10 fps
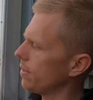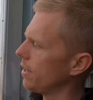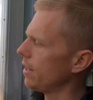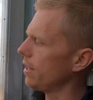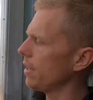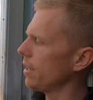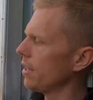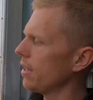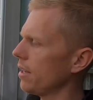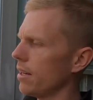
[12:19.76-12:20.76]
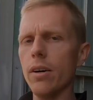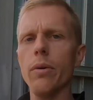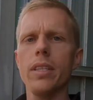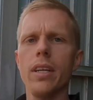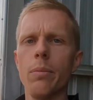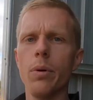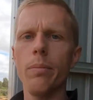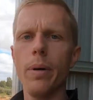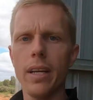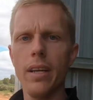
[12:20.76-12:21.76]
and I went to go put
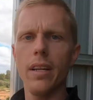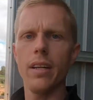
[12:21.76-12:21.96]
it back in,